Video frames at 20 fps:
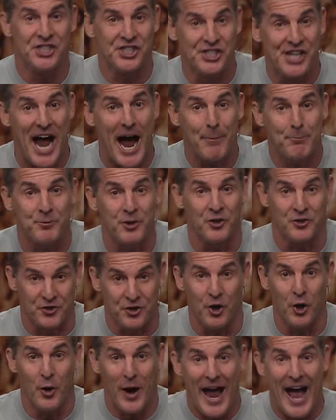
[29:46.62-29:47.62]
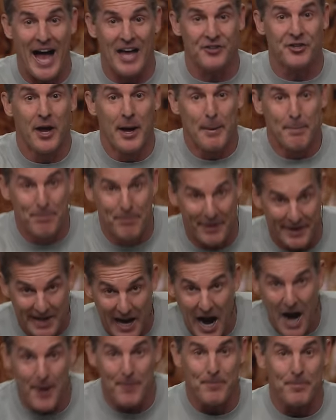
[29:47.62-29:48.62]
Chapter two has
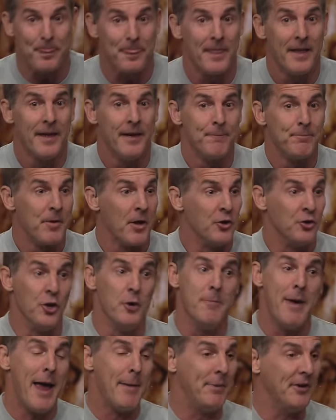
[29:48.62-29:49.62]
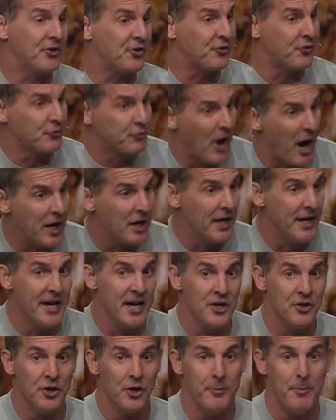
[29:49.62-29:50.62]
begun. You may be struggling
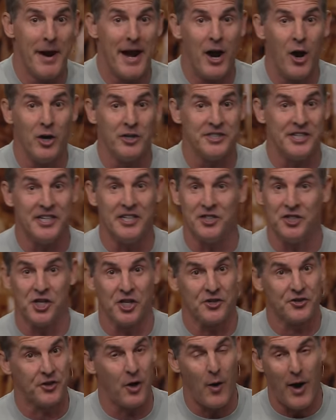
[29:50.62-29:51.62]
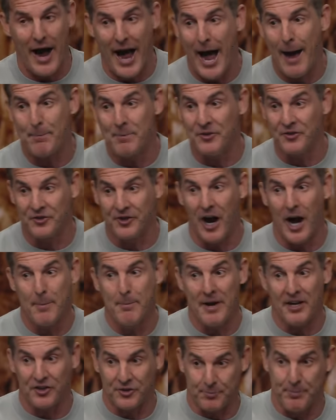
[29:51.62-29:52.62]
in your marriage, and it just so happens God
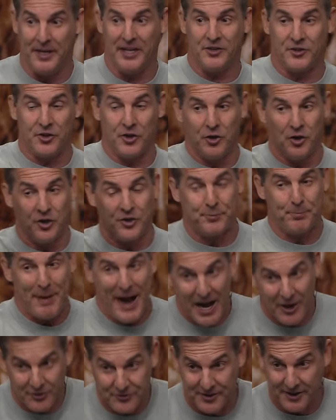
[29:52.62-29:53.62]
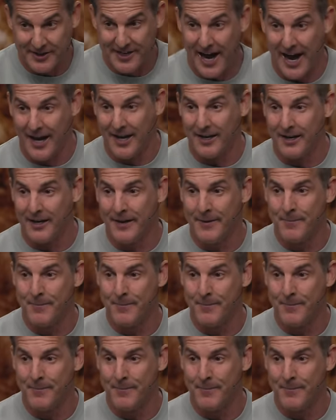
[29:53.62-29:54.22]
may speak to your spouse today.